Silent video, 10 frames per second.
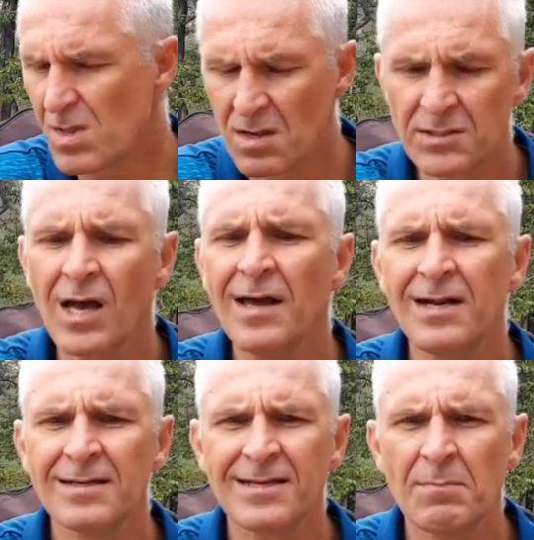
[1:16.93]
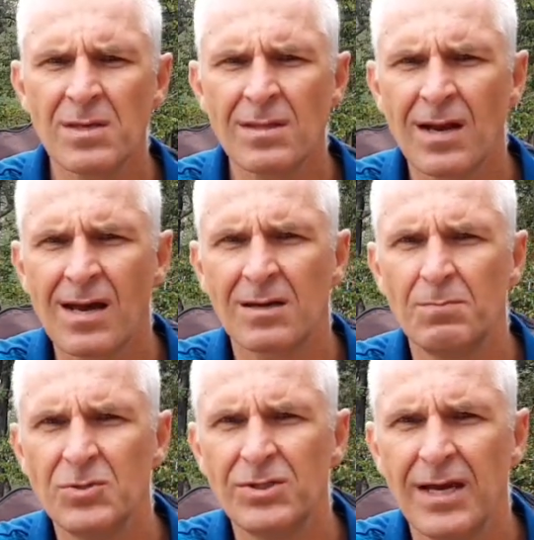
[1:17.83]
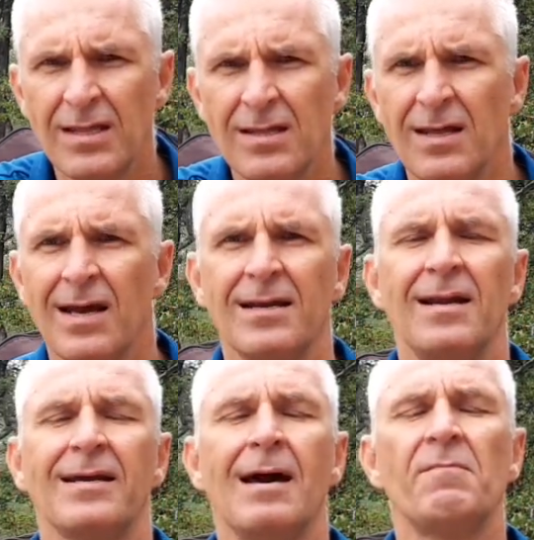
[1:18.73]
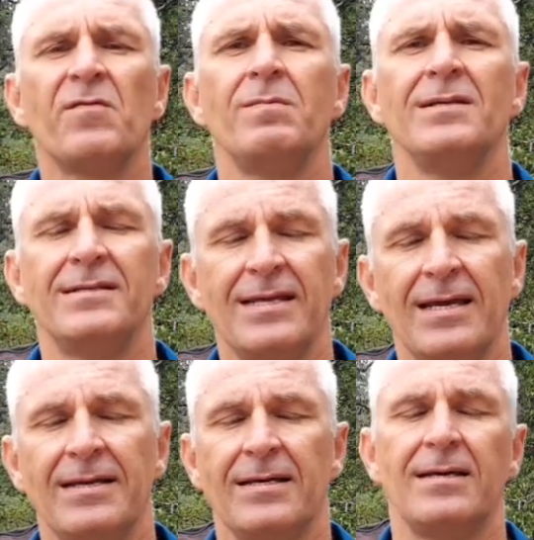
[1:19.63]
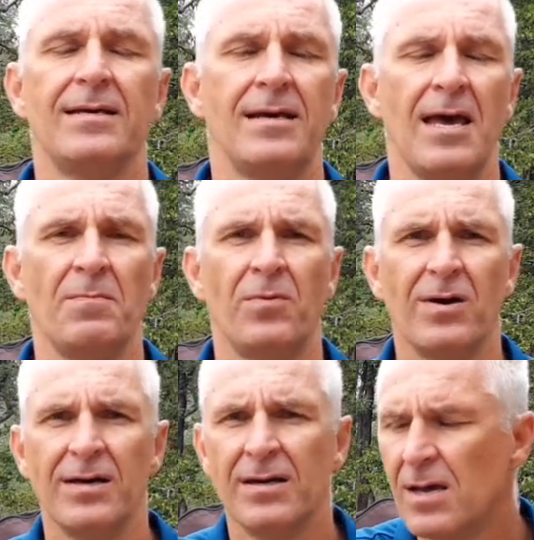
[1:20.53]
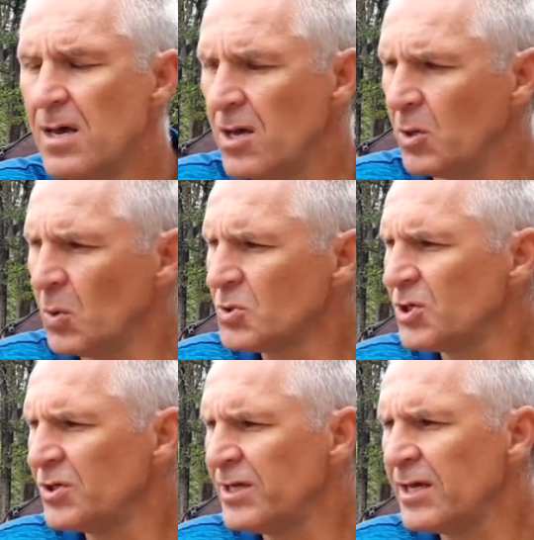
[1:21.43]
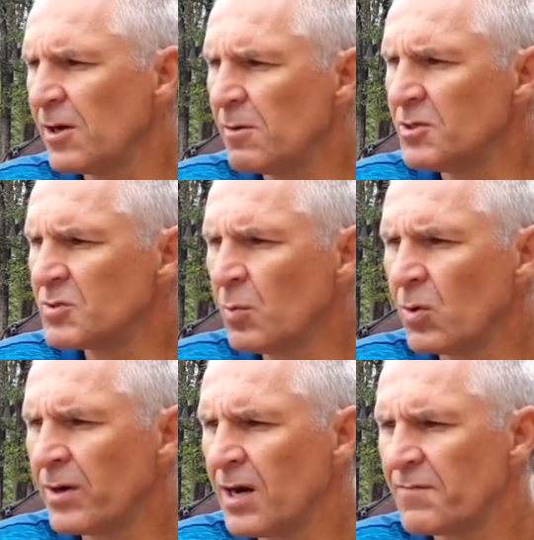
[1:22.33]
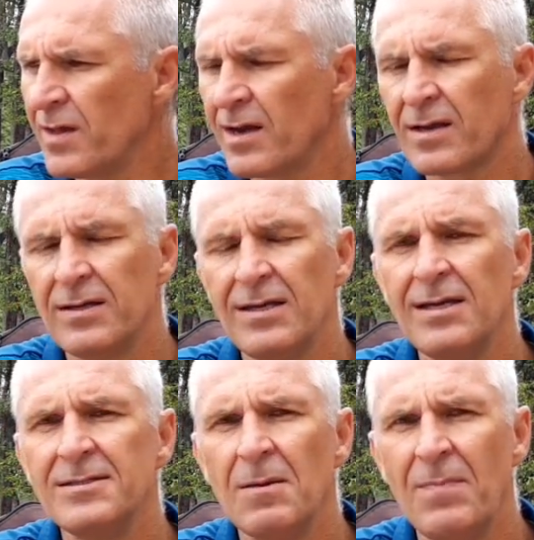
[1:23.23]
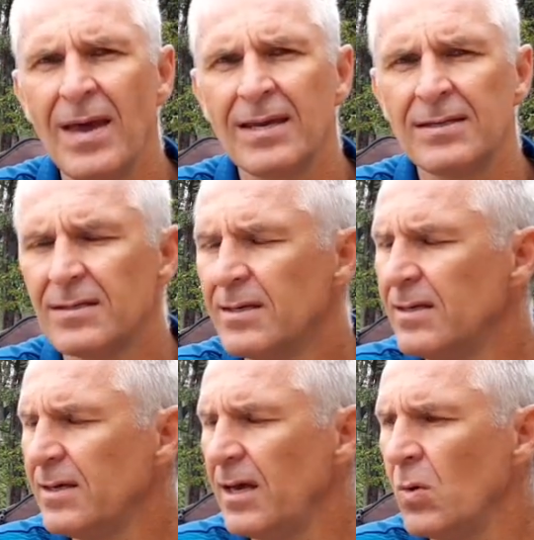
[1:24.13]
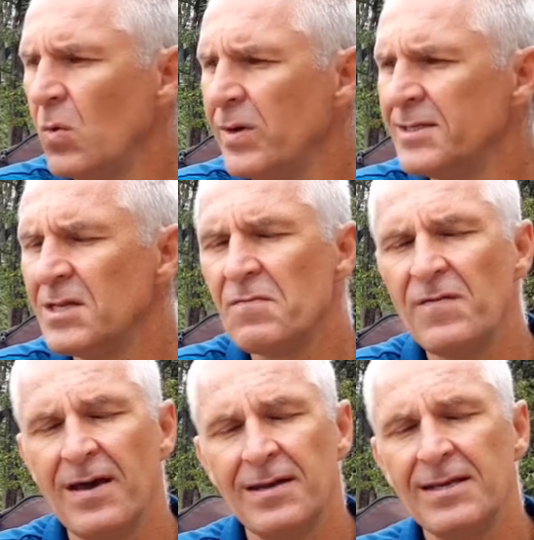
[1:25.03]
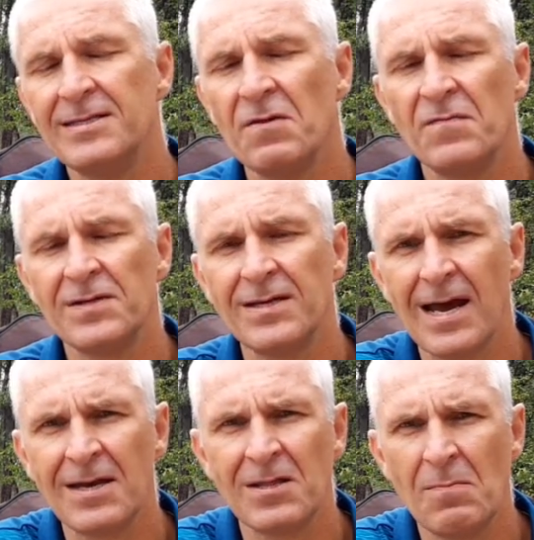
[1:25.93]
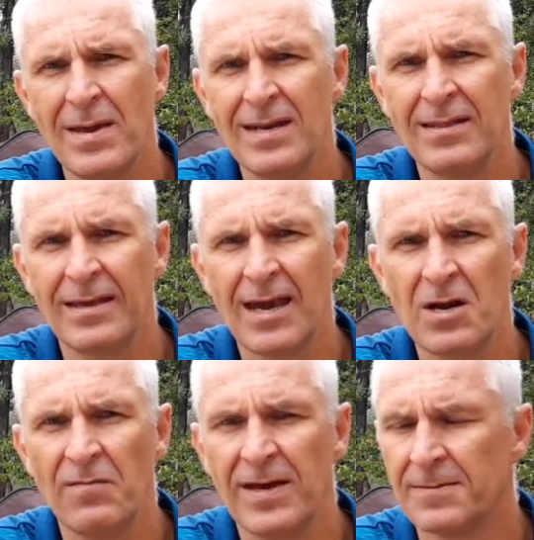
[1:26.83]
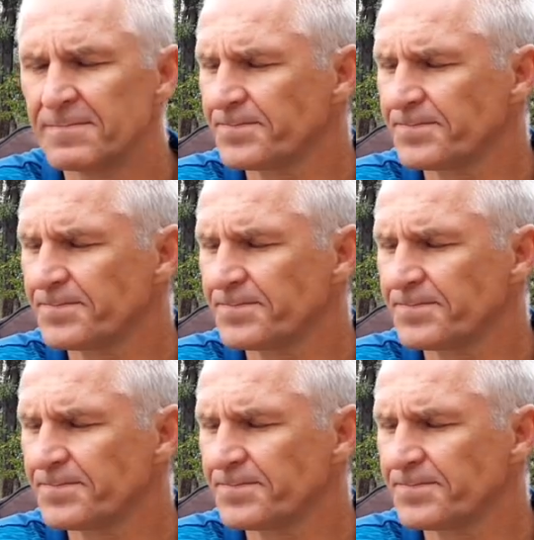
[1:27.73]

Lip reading: So I needed something that I could put together that I can comfortably stand and braai. It also needed to be small enough that I can easily pack it or easily fit it under the bed in the caravan.